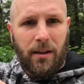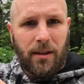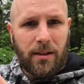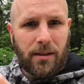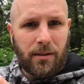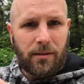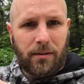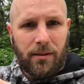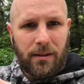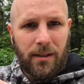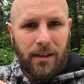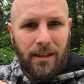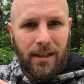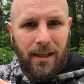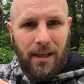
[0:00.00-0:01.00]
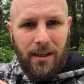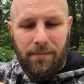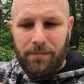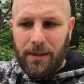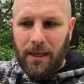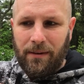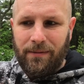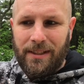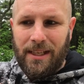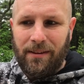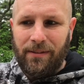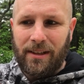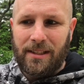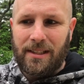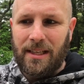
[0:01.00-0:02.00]
These little kind of
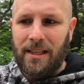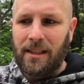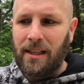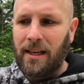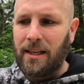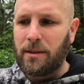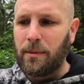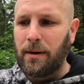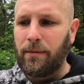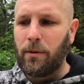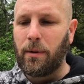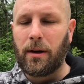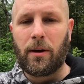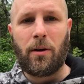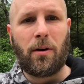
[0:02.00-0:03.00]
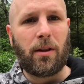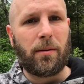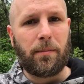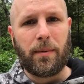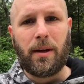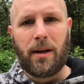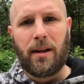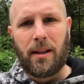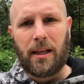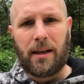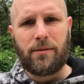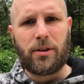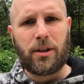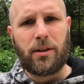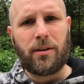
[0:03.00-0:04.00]
divots, inlays, whatever you want to call them, that
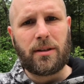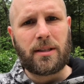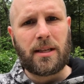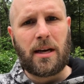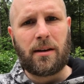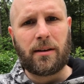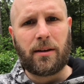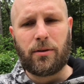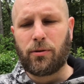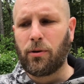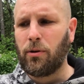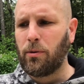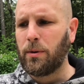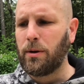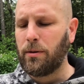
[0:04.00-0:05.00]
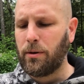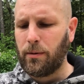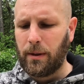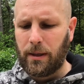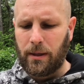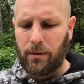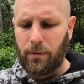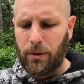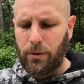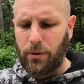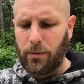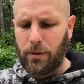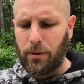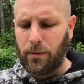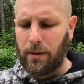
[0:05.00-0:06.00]
gives you good solid control when you're doing when you're
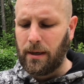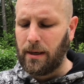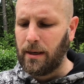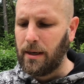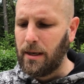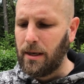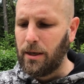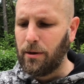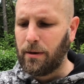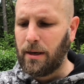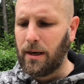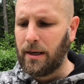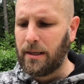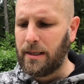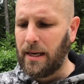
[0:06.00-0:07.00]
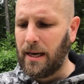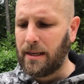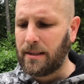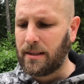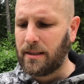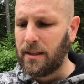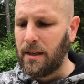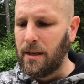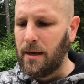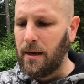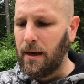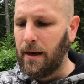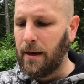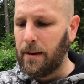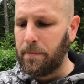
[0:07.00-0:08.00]
doing your uh, your cutting tasks.
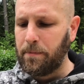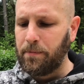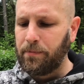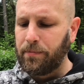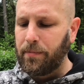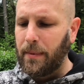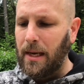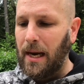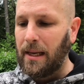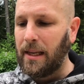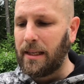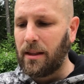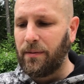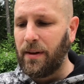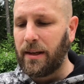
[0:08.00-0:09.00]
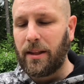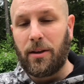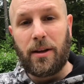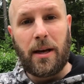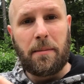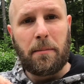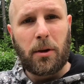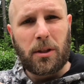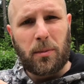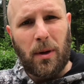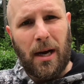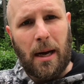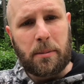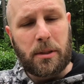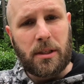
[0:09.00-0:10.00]
Um, I like the fact that you get multiple
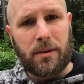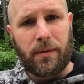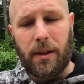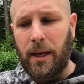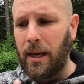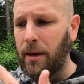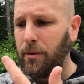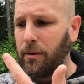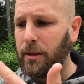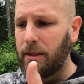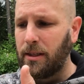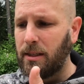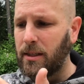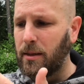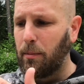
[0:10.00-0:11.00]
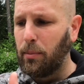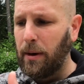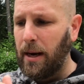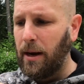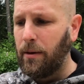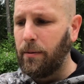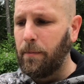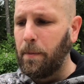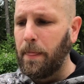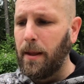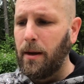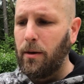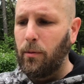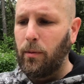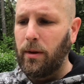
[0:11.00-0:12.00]
options for the handle. This is the brown
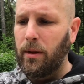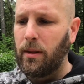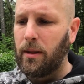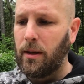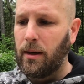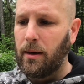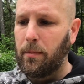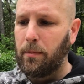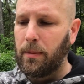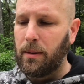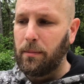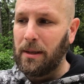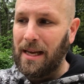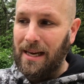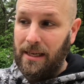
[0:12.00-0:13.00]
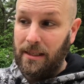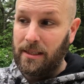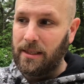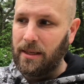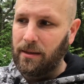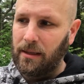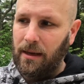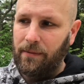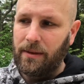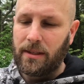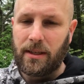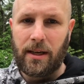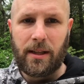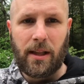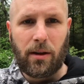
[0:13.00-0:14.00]
with uh, the black steel,
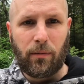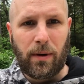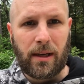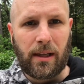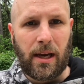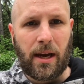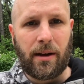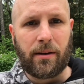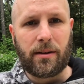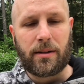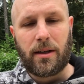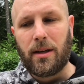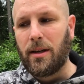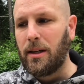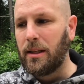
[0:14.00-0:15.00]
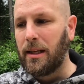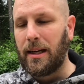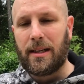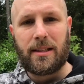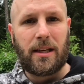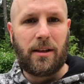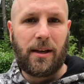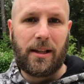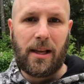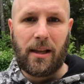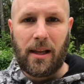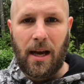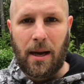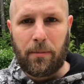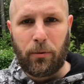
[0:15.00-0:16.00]
obviously, and then the red liners. Like I said, you get that
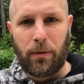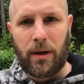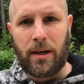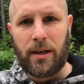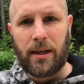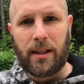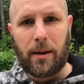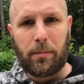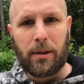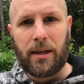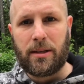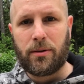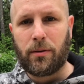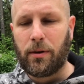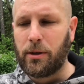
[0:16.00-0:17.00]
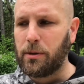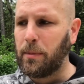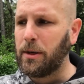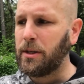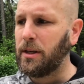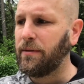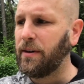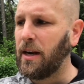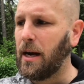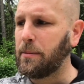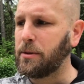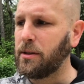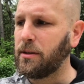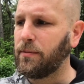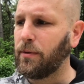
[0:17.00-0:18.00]
lime green, you get that blaze orange, a bunch of different
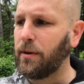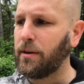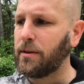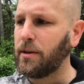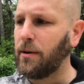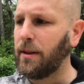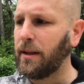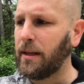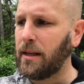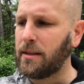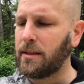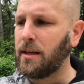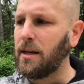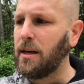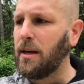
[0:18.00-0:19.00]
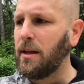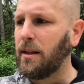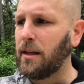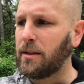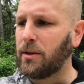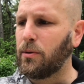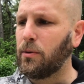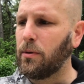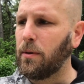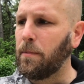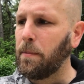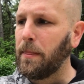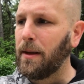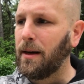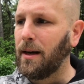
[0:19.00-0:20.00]
options for you. So I think that's that's cool.
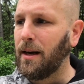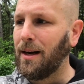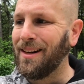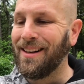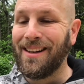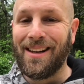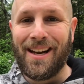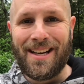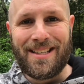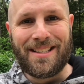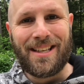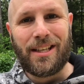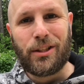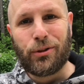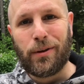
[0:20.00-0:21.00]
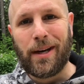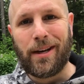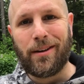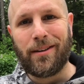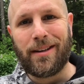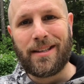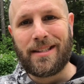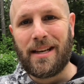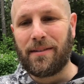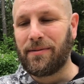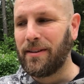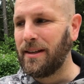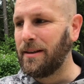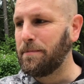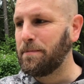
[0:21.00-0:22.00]
Uh, Lite Trekker is
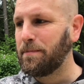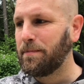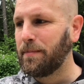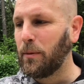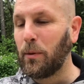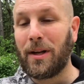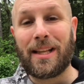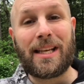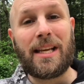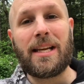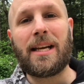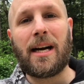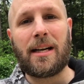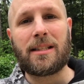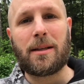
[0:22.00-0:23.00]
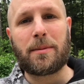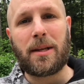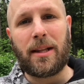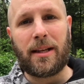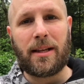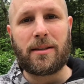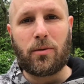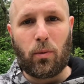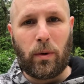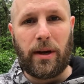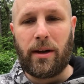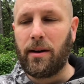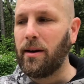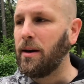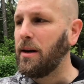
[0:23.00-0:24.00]
definitely one of the key concepts. I think that's a
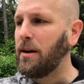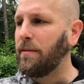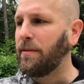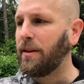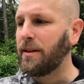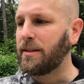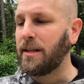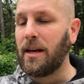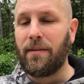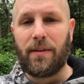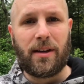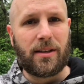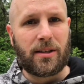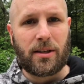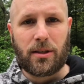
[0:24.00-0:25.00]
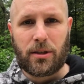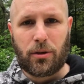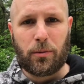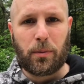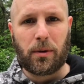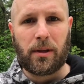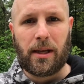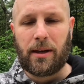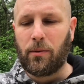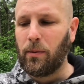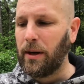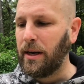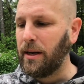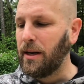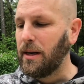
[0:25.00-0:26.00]
win for this knife. It is super
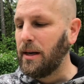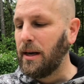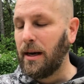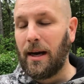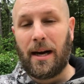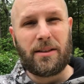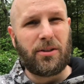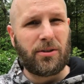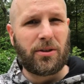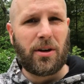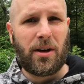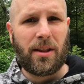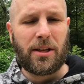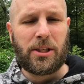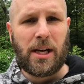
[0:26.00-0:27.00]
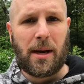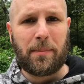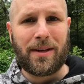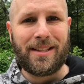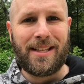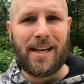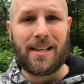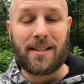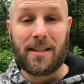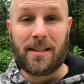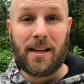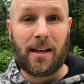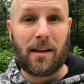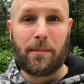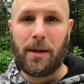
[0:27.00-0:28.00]
lightweight. Uh, as you saw in the chopping test, it's
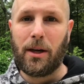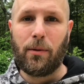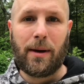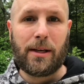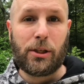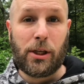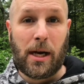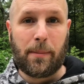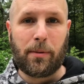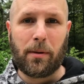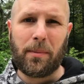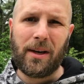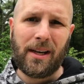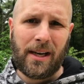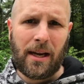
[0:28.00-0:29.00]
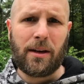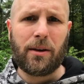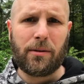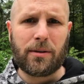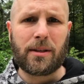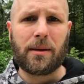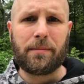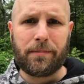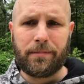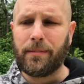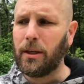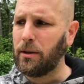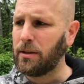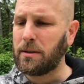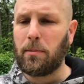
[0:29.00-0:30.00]
not going to be a great chopper, but it can do some,
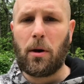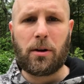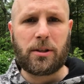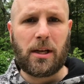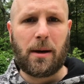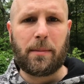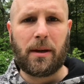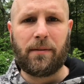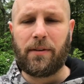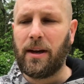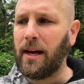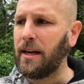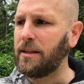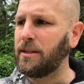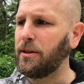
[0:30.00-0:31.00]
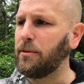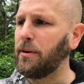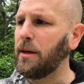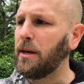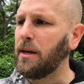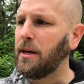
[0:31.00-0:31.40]
you know, small chopping if you had to.